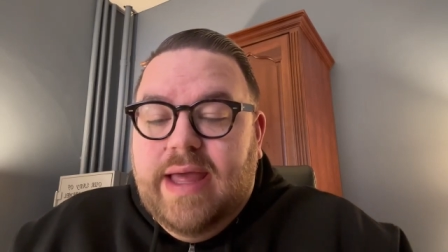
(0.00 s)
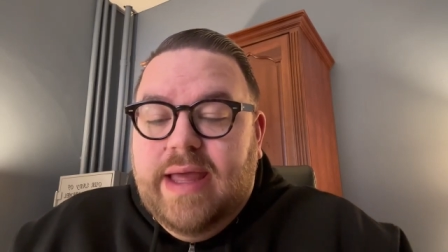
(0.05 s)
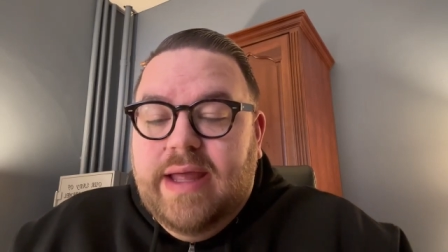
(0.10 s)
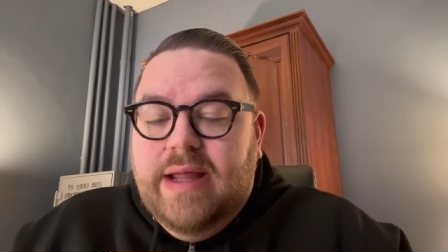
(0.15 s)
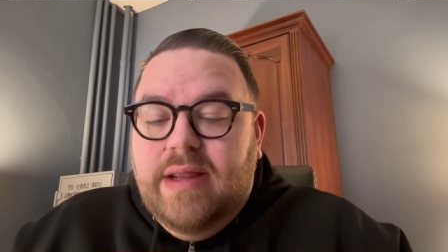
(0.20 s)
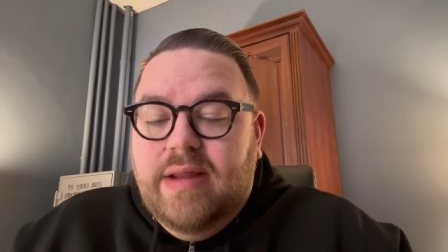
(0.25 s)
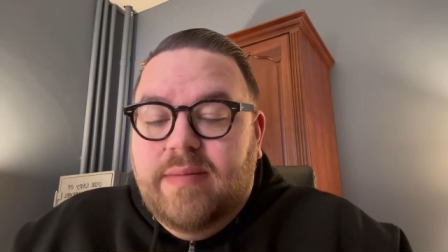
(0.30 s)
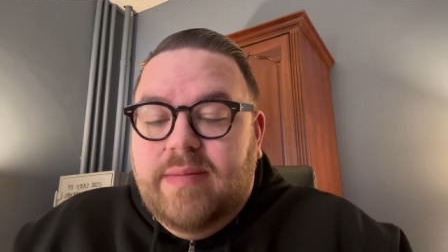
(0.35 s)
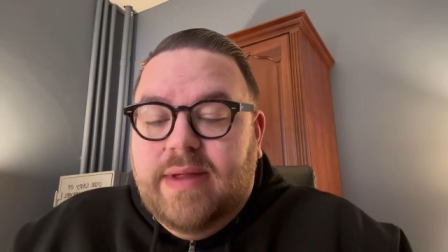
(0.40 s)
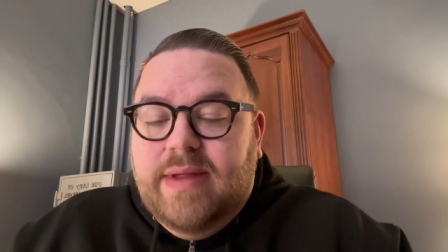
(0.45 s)

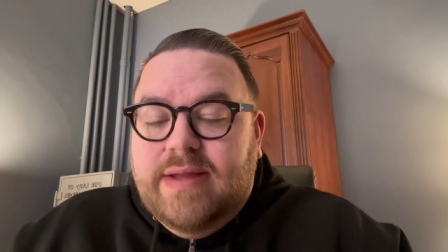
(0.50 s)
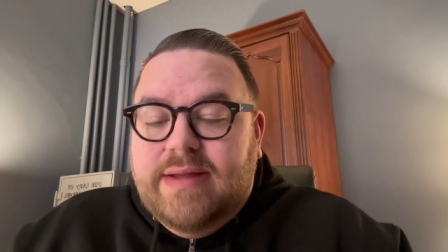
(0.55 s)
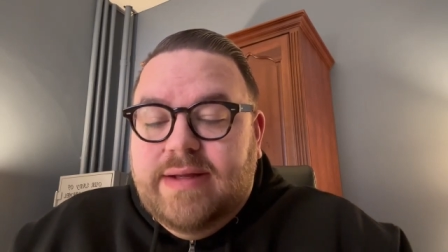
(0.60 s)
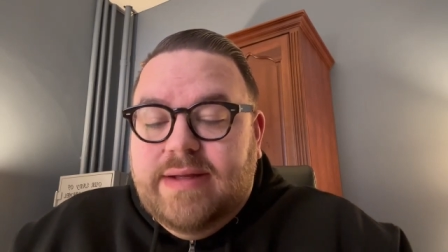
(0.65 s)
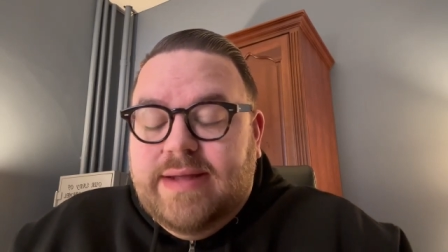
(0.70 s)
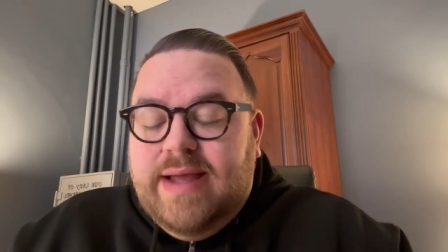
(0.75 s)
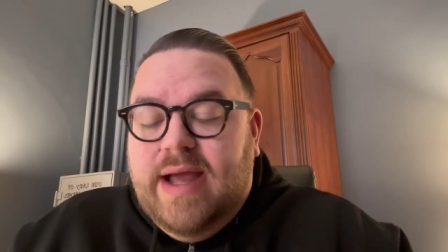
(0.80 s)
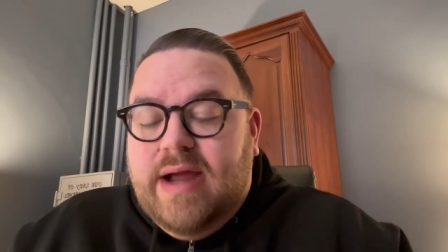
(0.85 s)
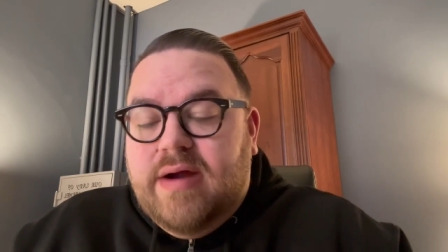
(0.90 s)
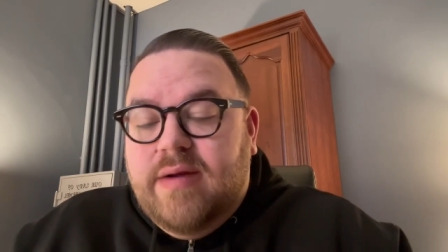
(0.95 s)
in the Blessed
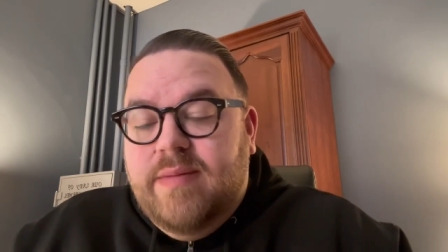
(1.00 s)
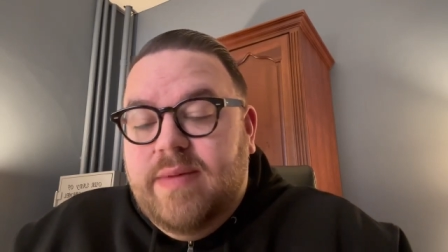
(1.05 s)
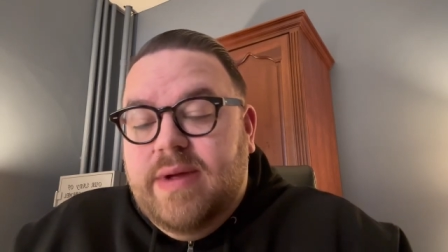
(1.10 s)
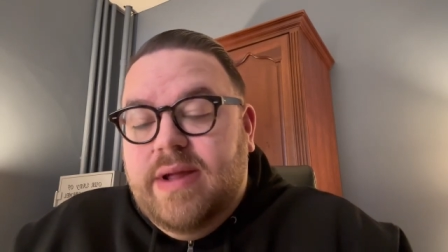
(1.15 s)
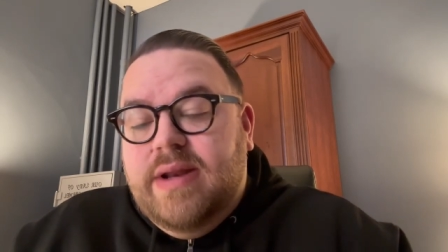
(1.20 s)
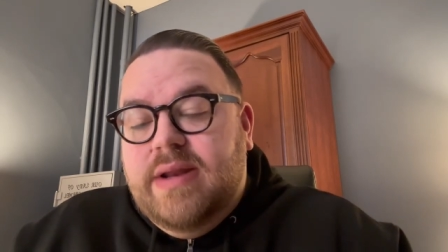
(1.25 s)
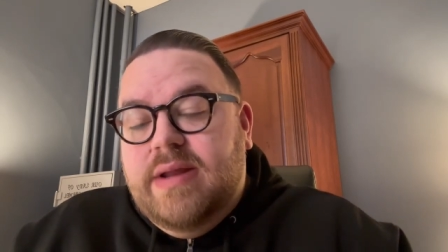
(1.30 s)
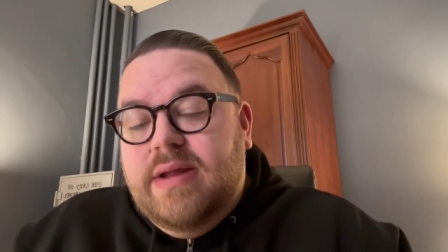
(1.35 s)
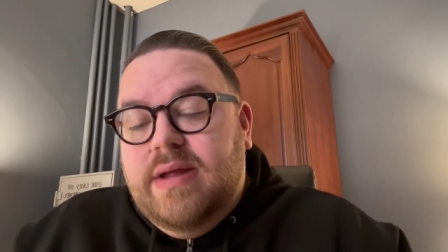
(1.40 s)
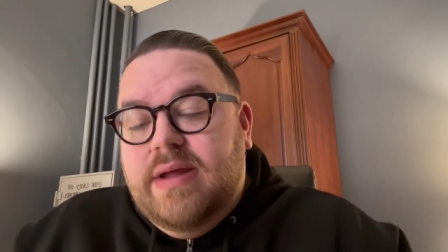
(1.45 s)

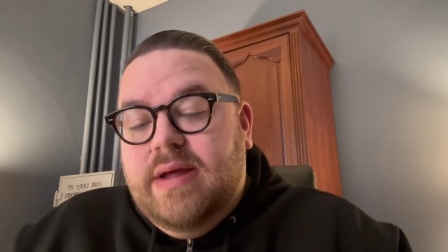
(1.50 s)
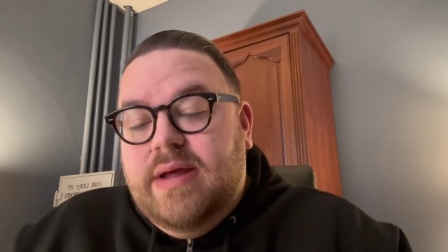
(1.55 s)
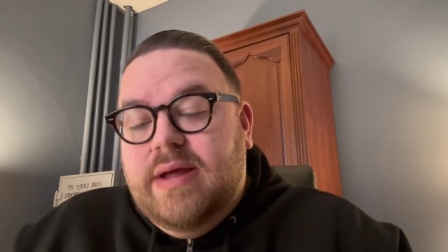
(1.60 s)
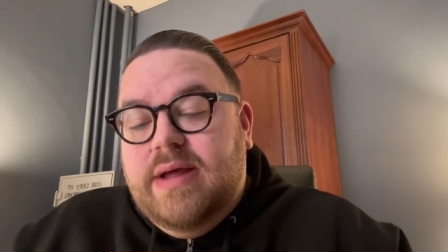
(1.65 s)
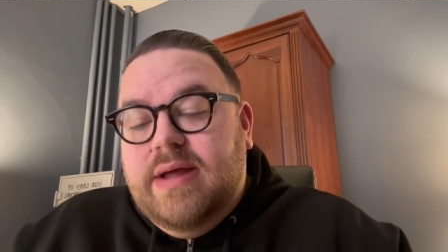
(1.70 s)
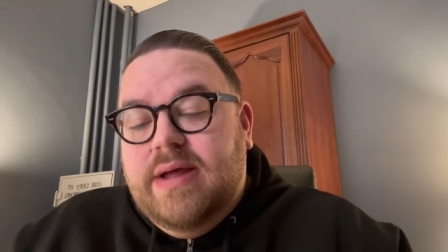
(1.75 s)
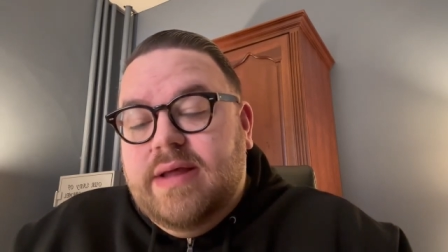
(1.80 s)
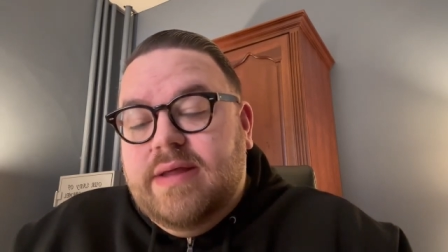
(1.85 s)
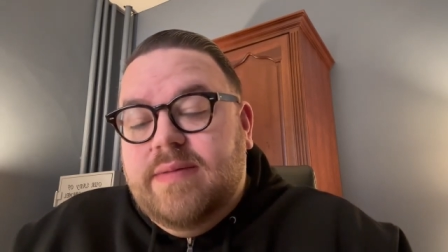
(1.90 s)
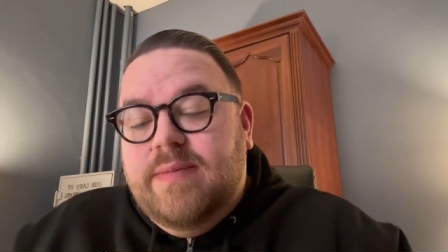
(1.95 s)
Sacrament,
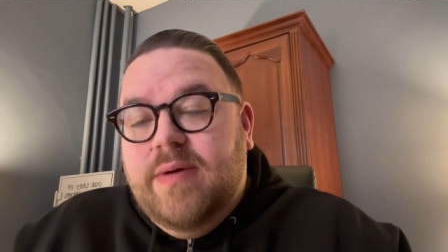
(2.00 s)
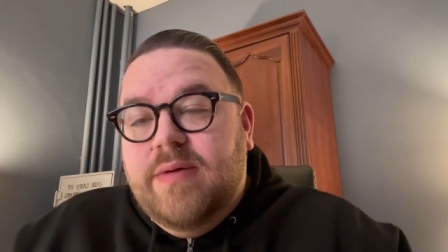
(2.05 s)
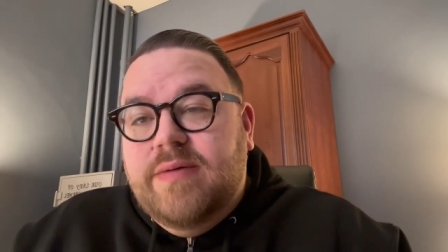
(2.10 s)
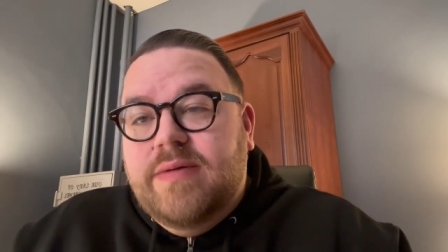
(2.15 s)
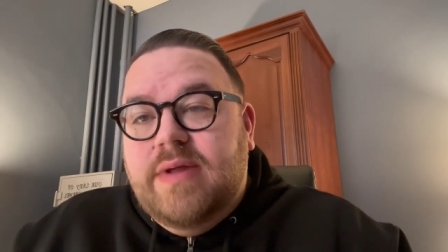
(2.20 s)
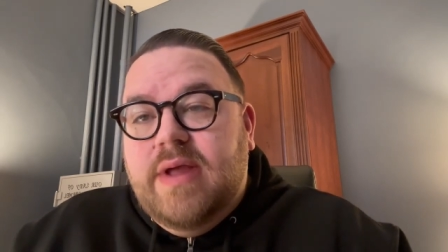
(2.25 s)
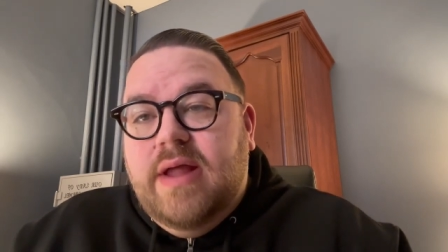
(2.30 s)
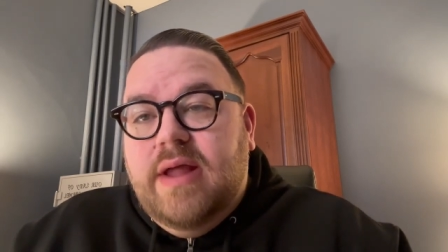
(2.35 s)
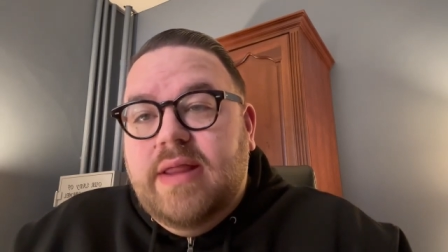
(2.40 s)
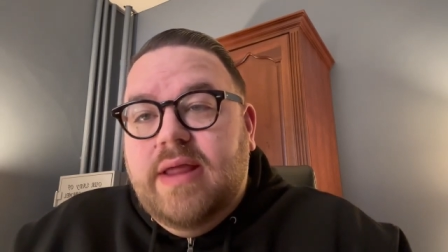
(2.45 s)
uh,
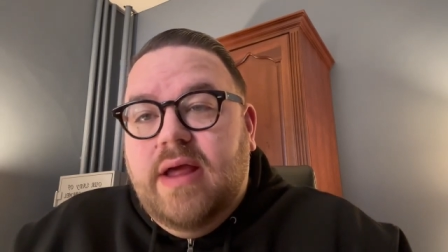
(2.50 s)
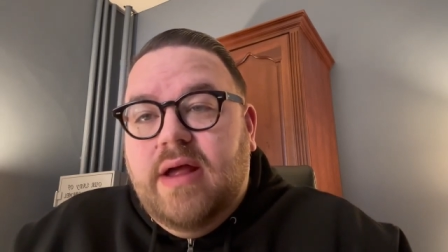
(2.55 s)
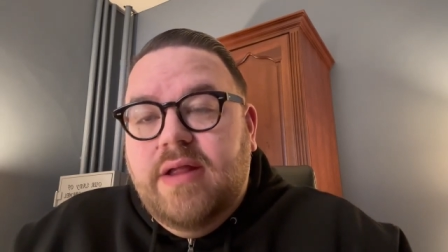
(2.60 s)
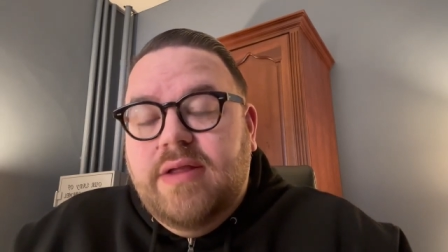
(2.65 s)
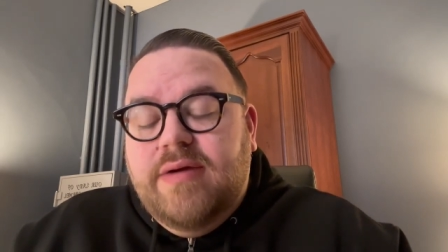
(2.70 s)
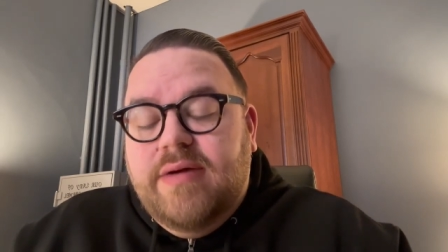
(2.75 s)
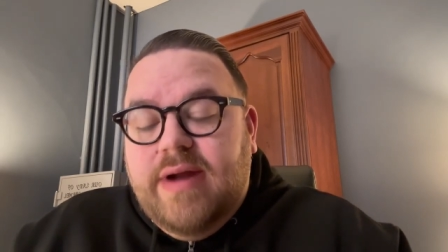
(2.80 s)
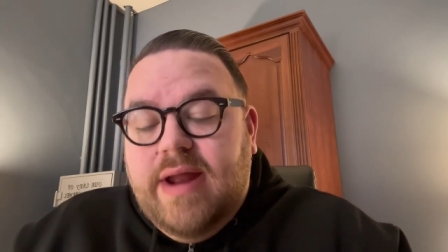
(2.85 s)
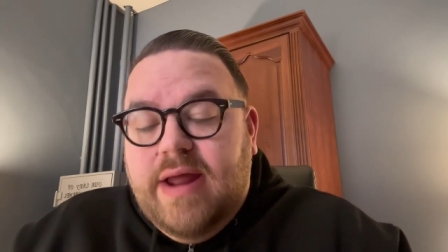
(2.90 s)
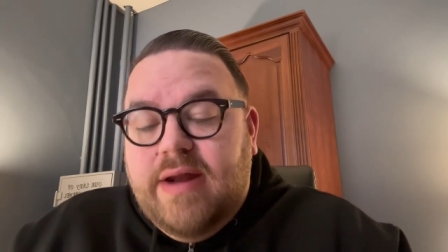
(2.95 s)
exposed on the
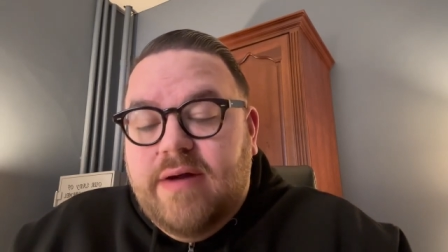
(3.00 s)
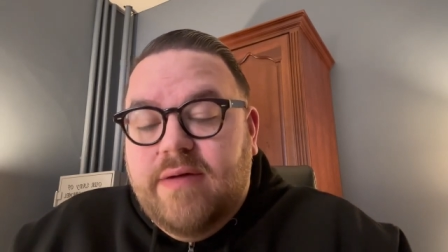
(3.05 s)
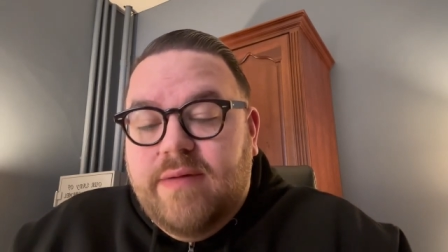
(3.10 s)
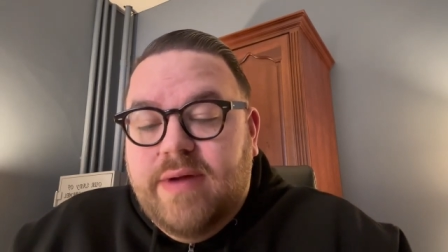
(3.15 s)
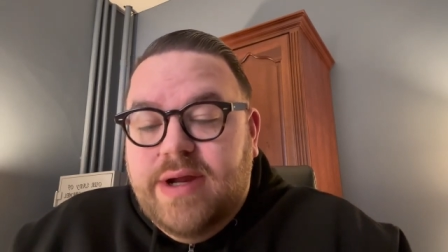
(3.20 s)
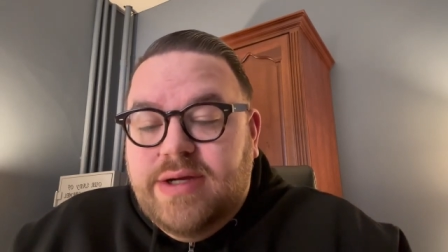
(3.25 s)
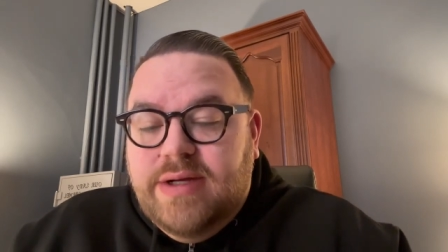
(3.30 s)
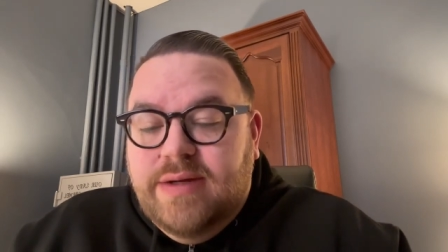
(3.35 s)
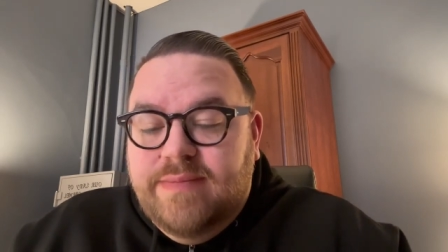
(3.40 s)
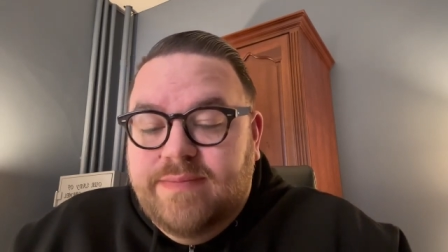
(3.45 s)
altar in
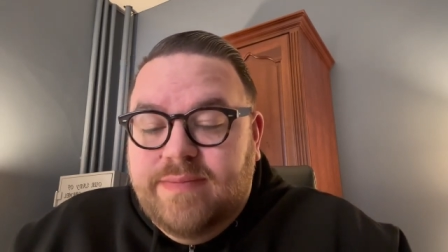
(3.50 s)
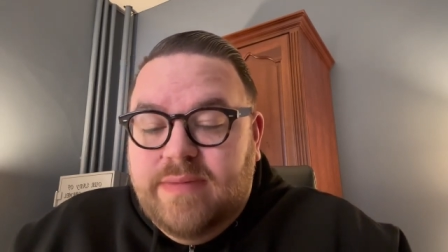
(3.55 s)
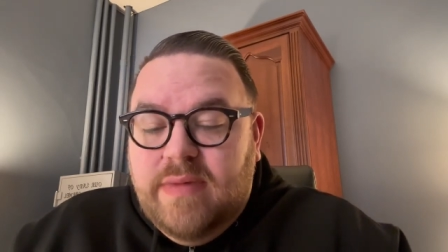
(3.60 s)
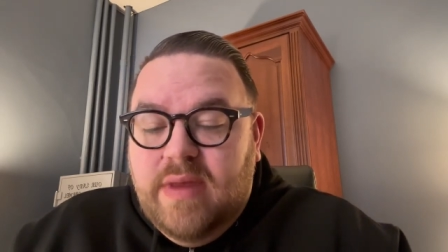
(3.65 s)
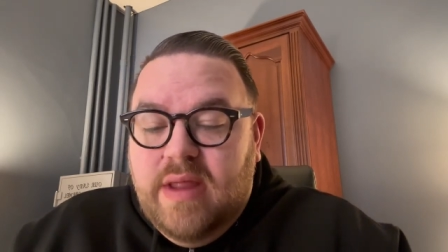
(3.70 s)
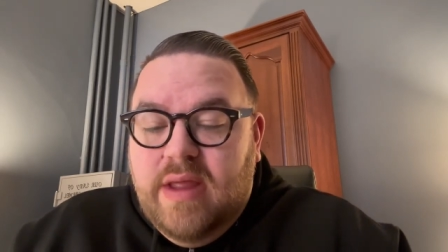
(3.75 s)
adoration.